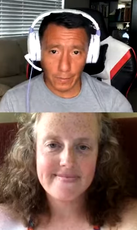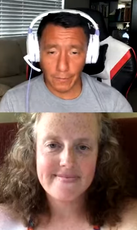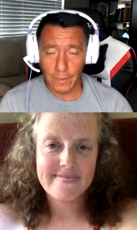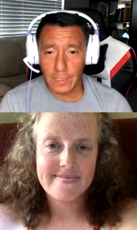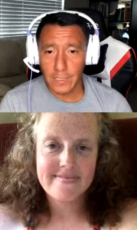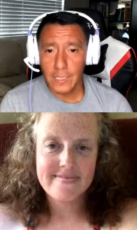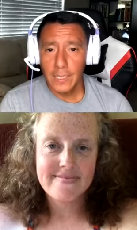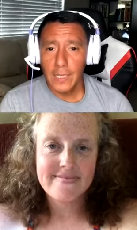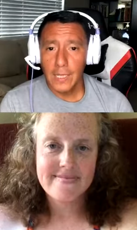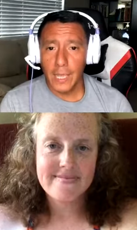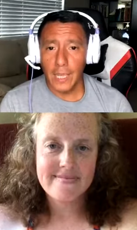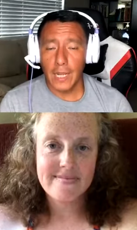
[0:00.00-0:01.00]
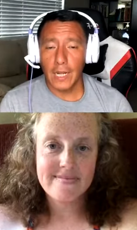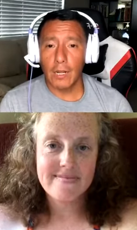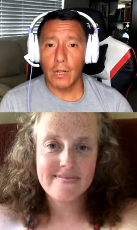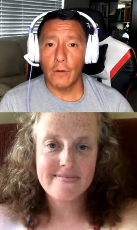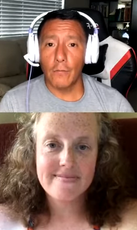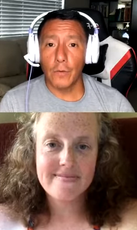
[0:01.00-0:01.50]
Speaker 1: us and kind of
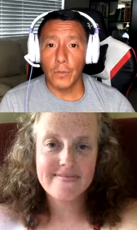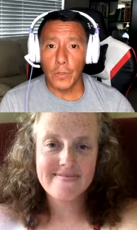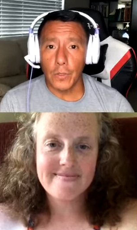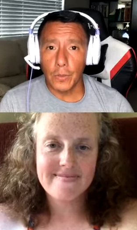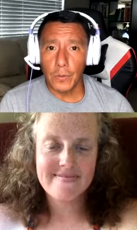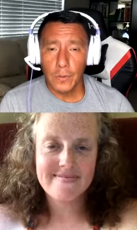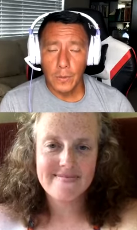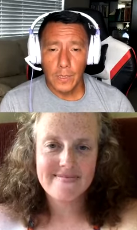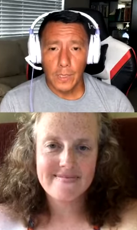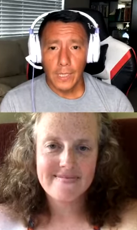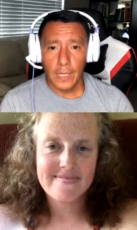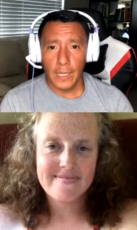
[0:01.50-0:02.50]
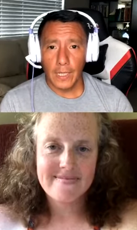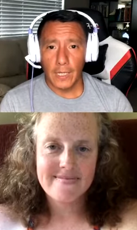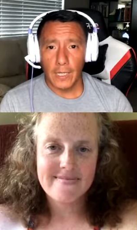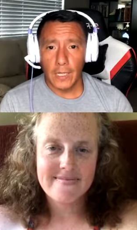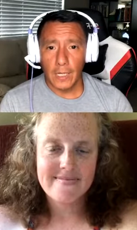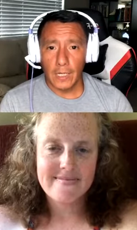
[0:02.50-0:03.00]
learn from you and
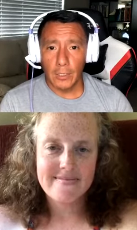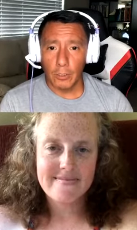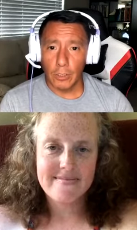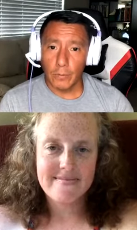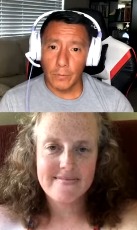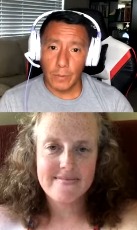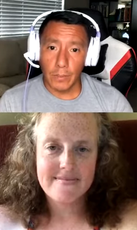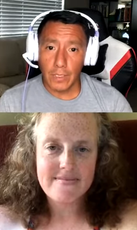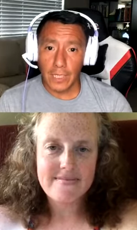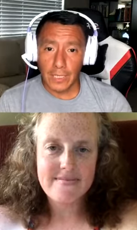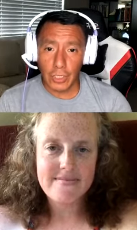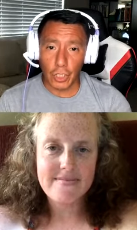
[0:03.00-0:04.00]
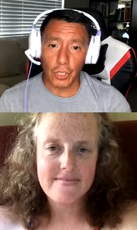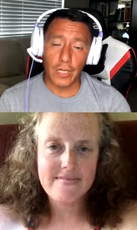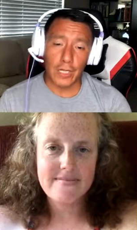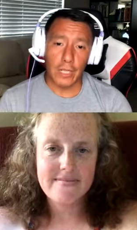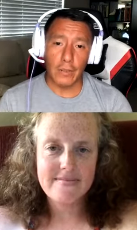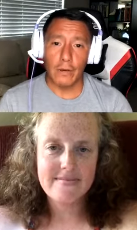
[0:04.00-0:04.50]
uh, your little bit of that journey
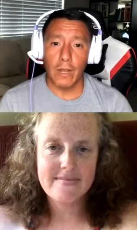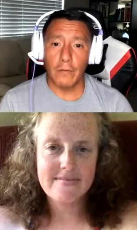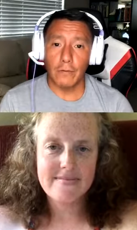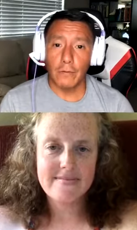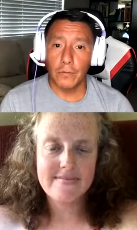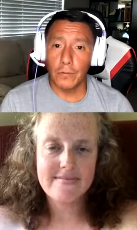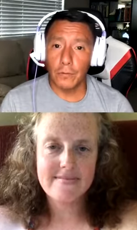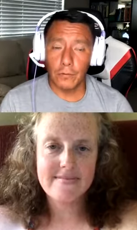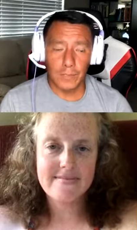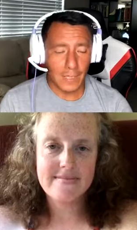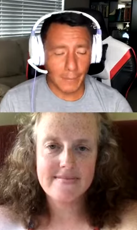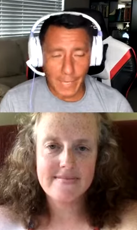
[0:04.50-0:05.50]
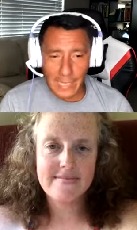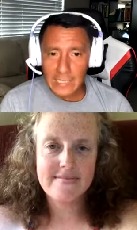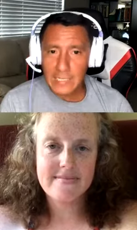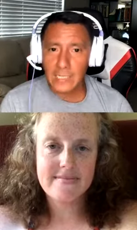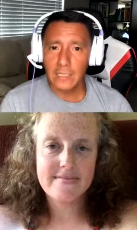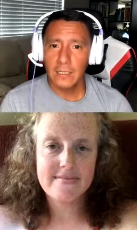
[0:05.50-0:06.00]
that you have gone through. It's
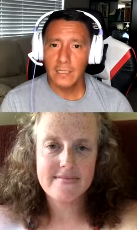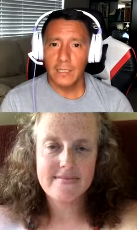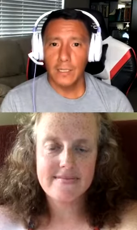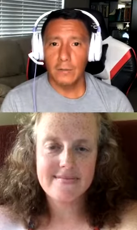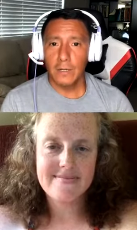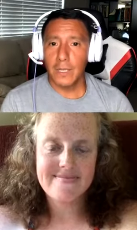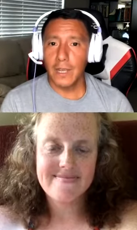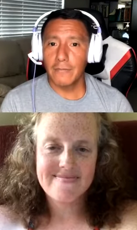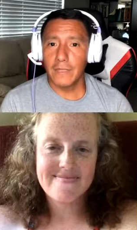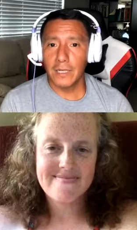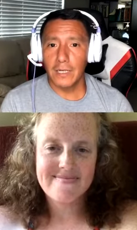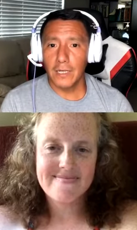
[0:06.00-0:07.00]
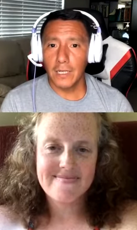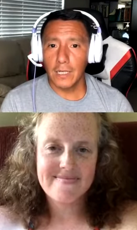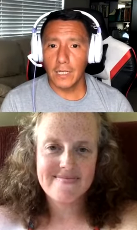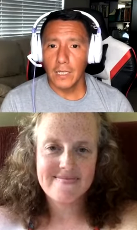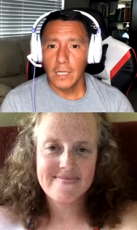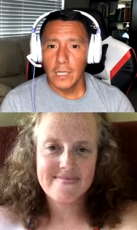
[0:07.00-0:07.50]
amazing what you have done,
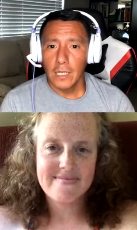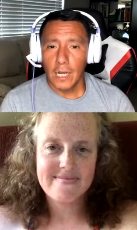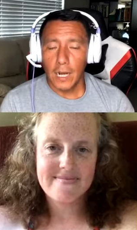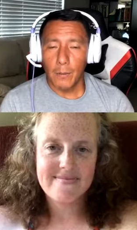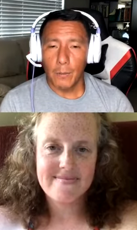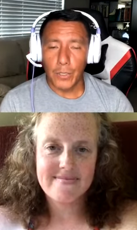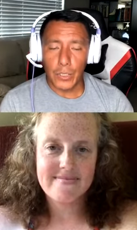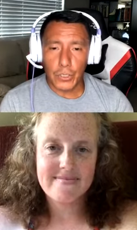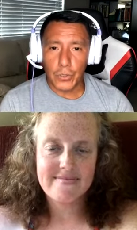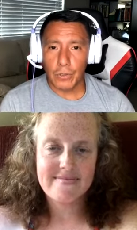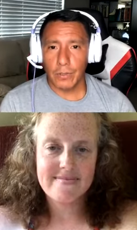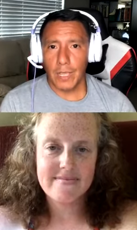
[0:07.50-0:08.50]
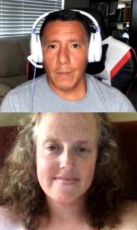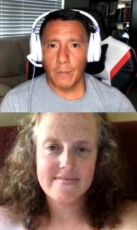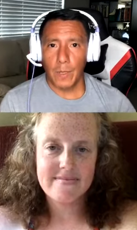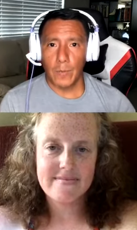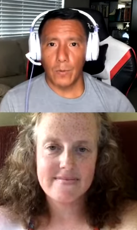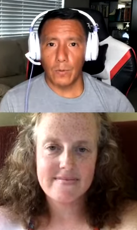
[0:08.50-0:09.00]
and I'm pretty sure that
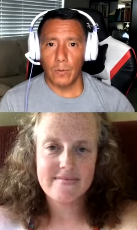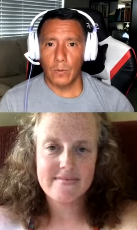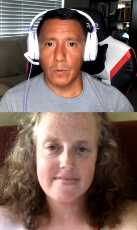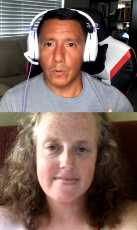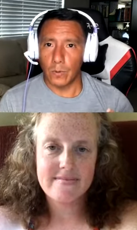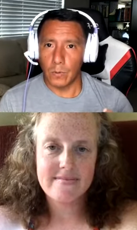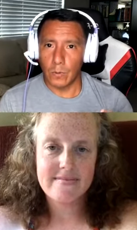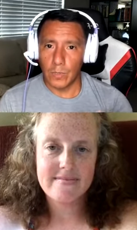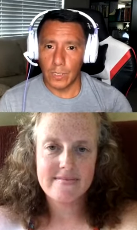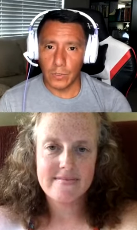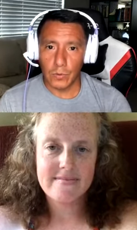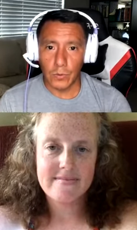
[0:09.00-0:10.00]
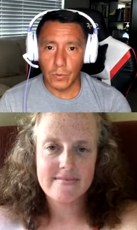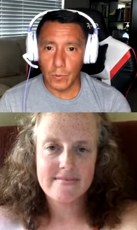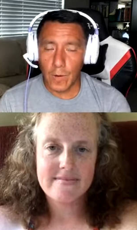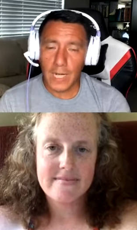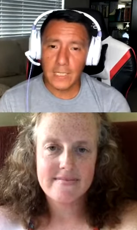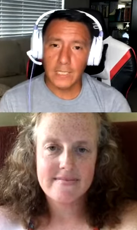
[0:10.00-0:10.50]
people who is going to
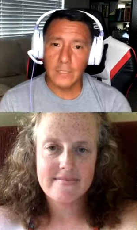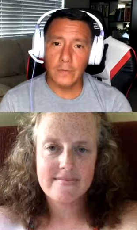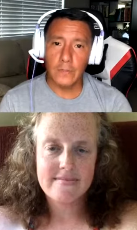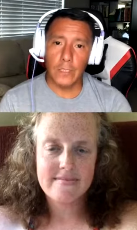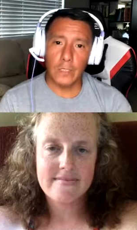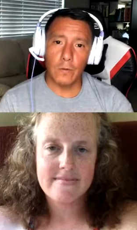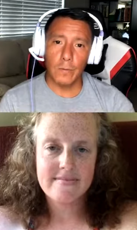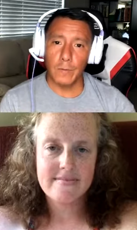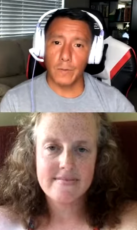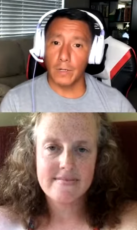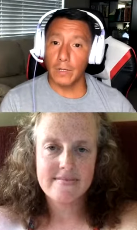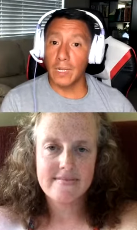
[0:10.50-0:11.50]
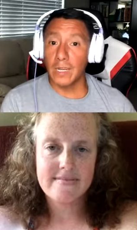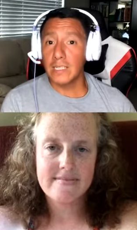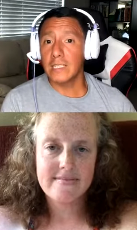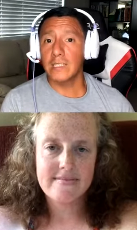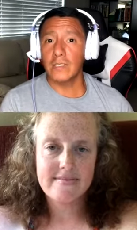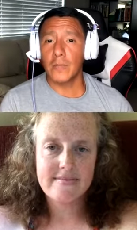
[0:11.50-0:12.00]
watch this video, people who are going to
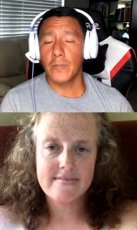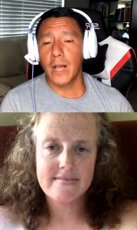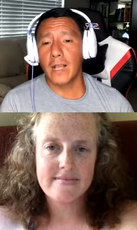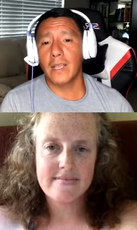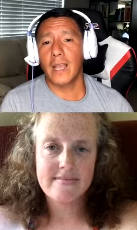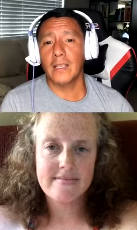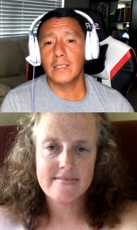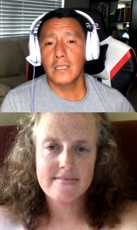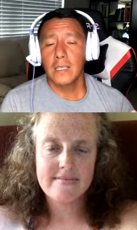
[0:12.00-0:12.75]
listen to the podcast,